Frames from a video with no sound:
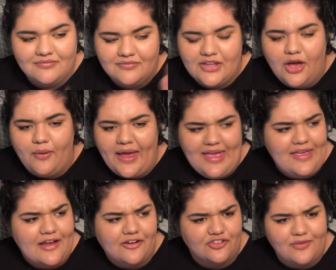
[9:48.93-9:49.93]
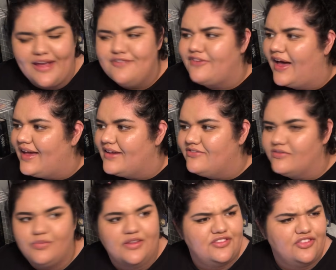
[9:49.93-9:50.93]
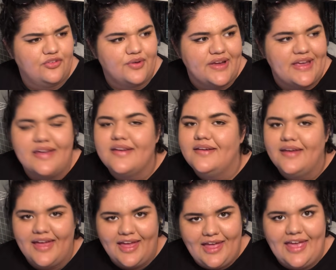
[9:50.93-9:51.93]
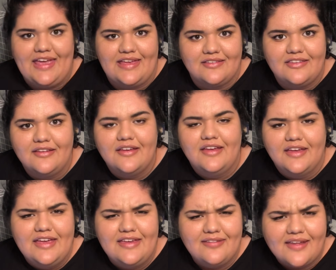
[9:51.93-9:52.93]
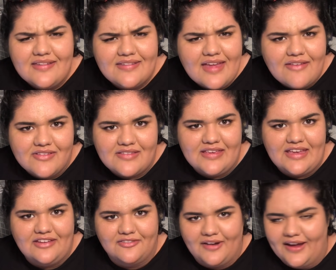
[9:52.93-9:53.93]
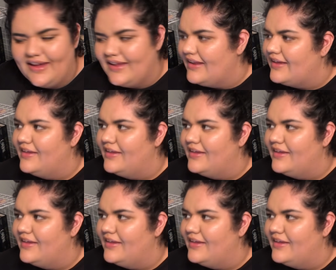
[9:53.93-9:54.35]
No, eight years, right? Five plus three, eight. He's like 17, right?